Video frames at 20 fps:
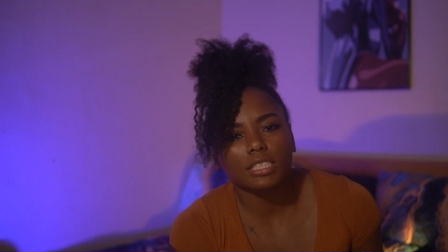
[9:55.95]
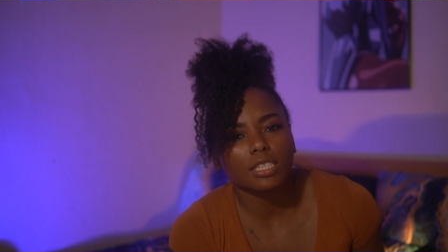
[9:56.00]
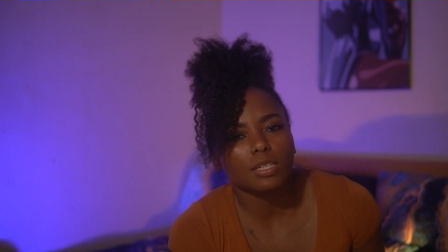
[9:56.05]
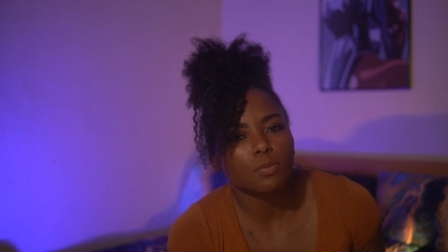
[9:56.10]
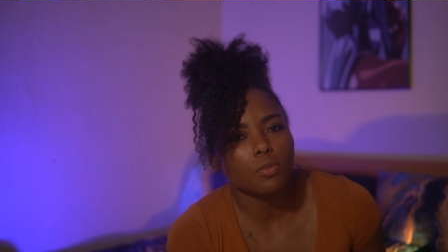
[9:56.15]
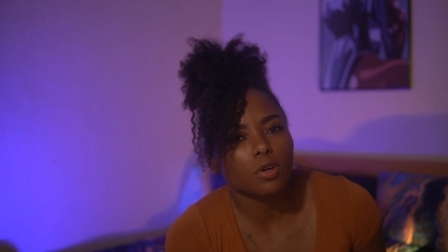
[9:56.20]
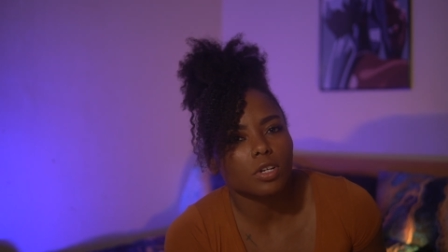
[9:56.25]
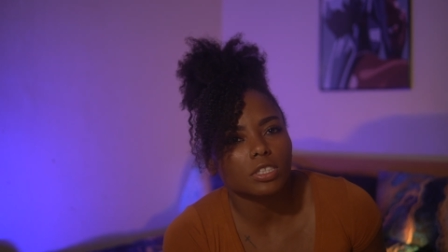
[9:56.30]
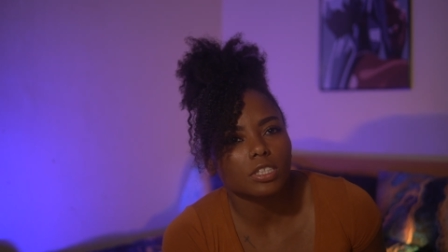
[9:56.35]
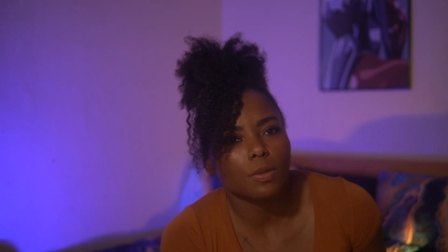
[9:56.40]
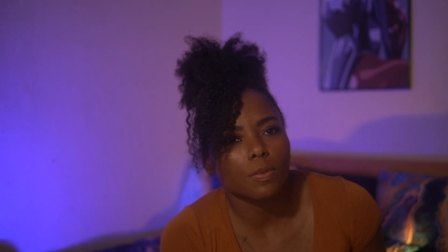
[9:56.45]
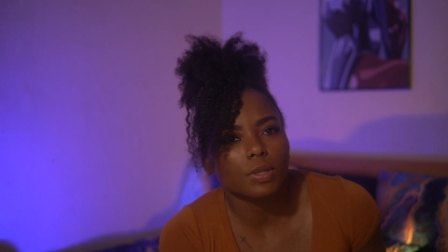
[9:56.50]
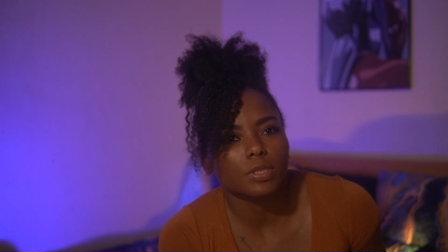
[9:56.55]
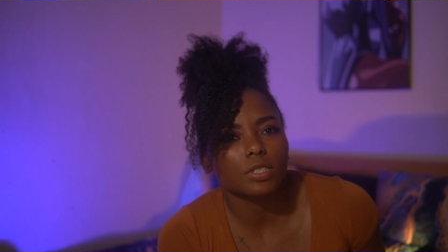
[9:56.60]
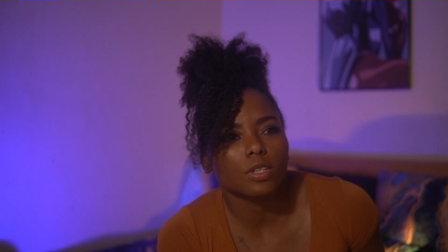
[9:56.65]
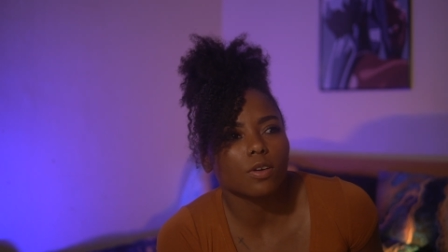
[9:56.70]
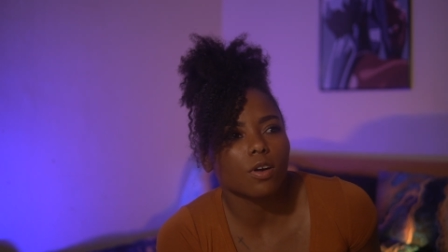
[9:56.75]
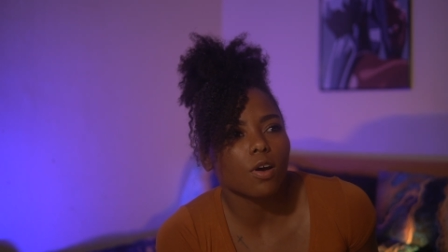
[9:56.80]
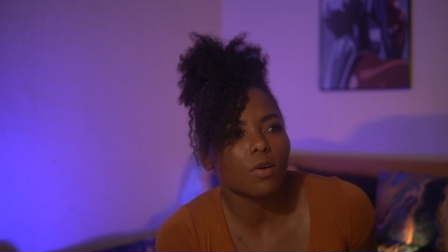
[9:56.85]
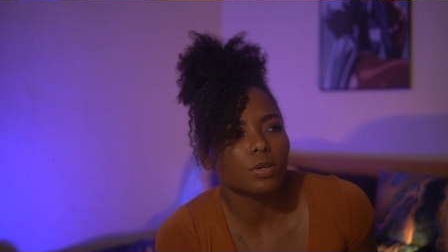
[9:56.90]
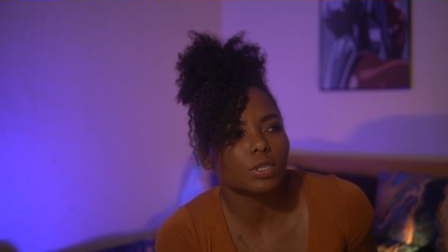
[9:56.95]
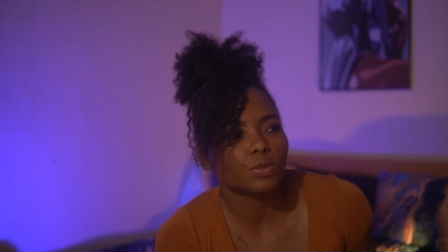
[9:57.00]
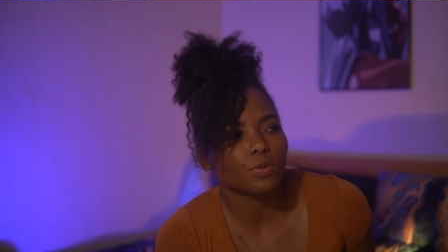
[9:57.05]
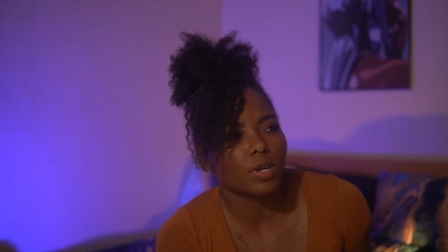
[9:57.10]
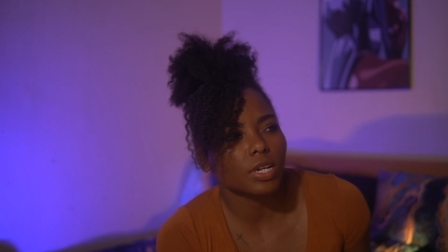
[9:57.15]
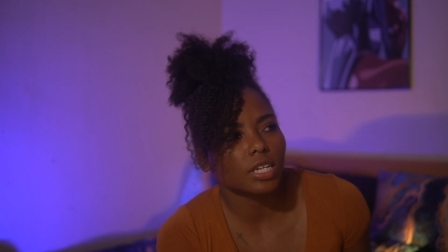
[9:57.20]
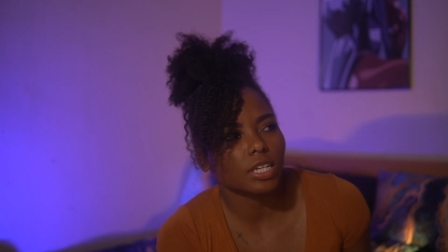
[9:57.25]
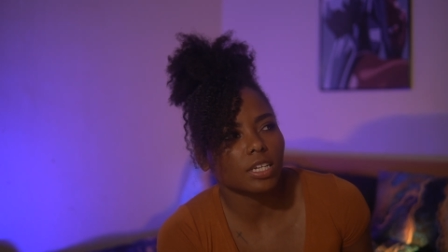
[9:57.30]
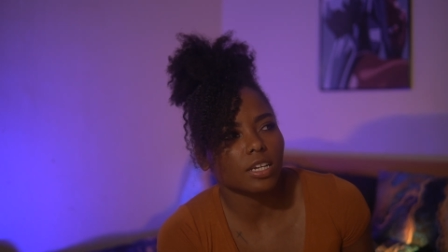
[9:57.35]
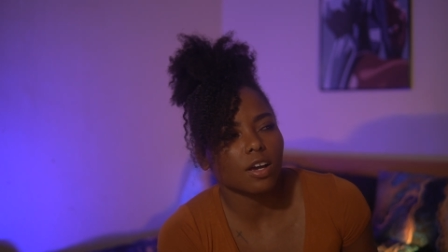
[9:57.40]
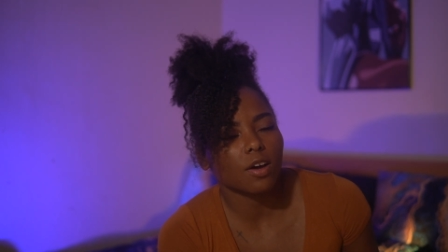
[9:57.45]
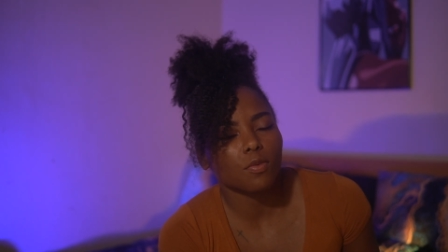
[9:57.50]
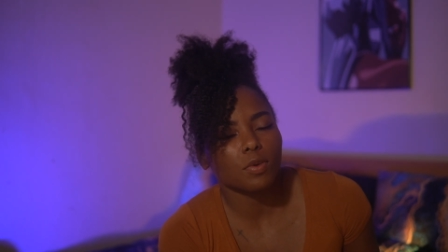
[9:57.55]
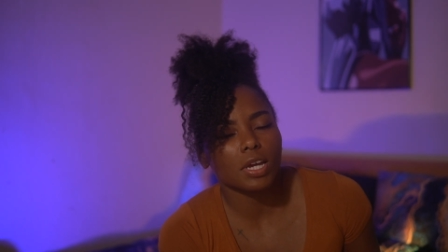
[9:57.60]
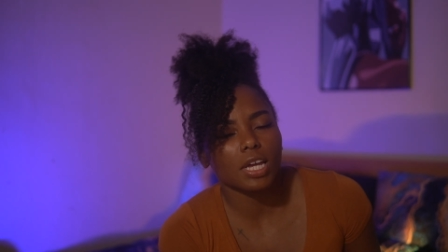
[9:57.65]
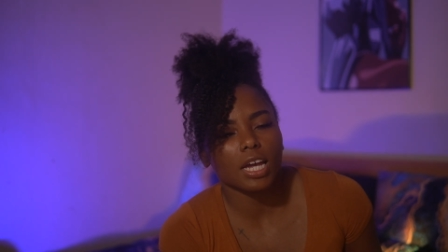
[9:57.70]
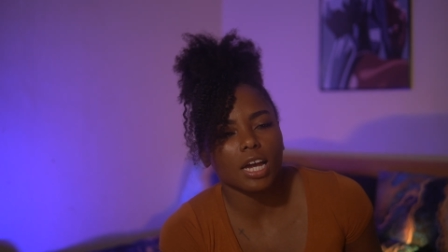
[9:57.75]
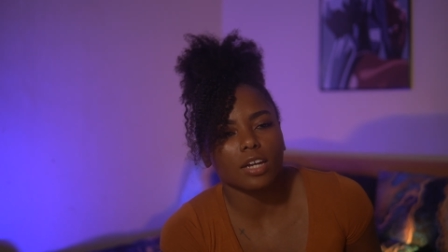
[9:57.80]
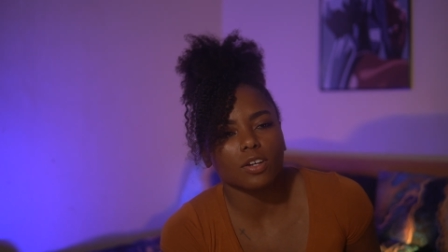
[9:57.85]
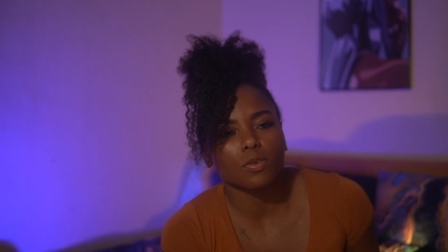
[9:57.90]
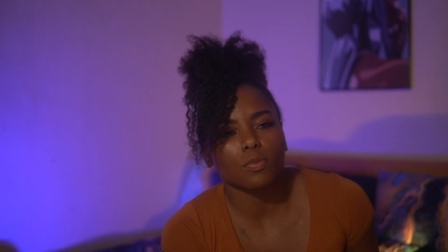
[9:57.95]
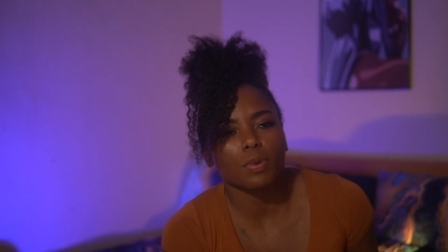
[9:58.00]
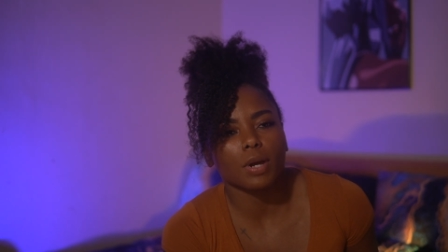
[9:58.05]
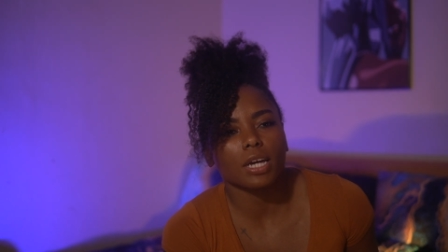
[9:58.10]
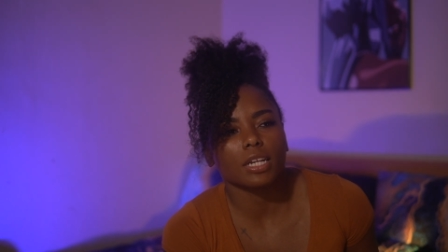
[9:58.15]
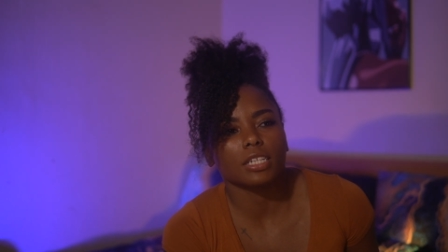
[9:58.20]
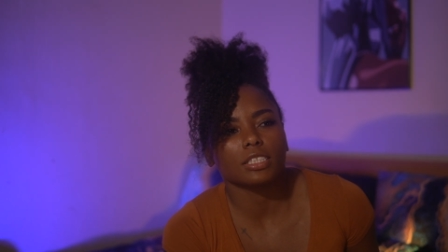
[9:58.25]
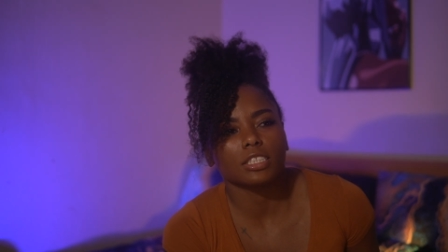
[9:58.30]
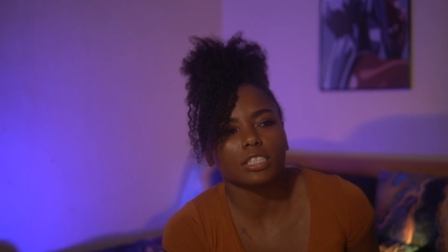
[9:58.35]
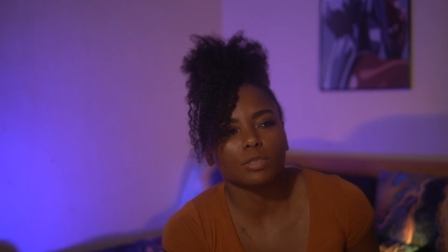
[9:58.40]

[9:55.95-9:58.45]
in the morning talking about, oh, it's raining, y'all. We ain't got no practice.